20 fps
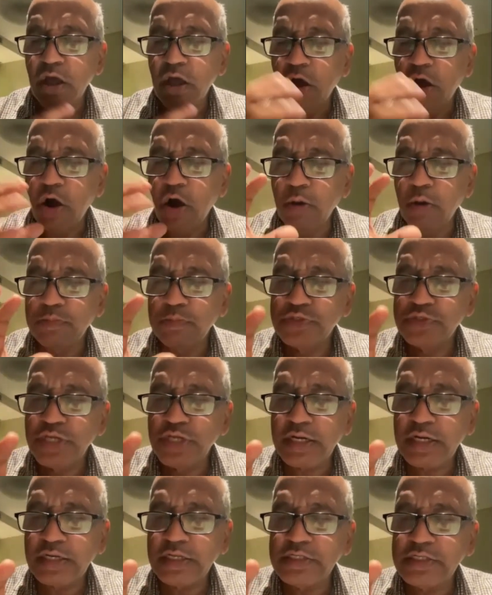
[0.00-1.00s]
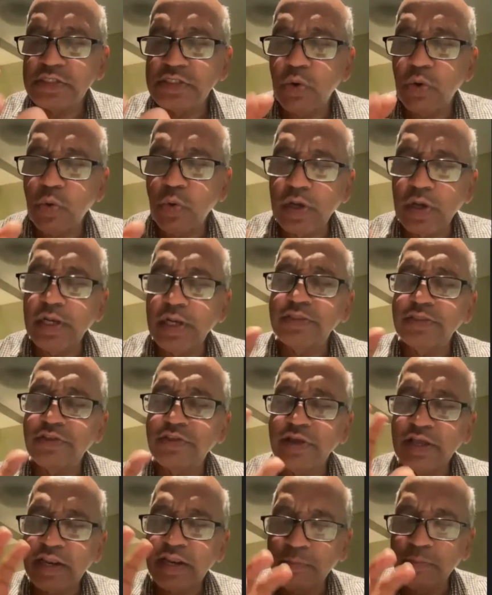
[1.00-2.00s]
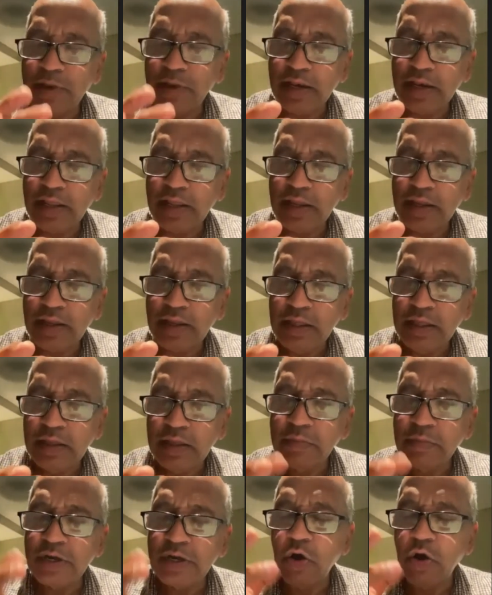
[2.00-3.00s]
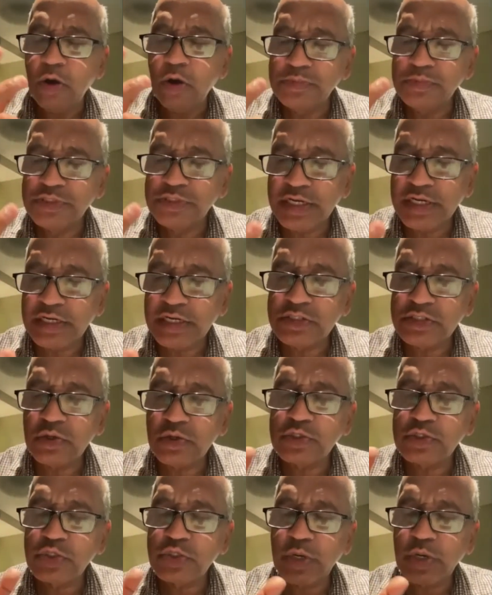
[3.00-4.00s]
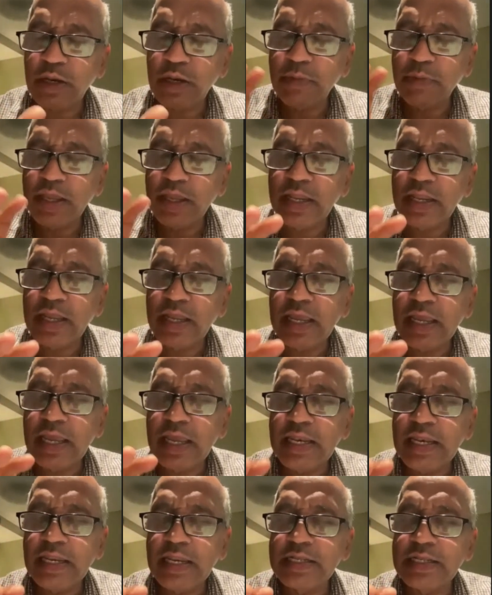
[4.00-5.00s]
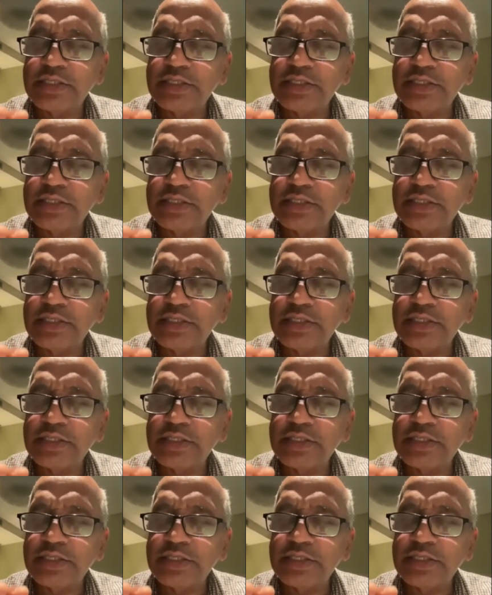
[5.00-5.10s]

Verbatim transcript: Object is the only thing remaining, but object is also remaining in its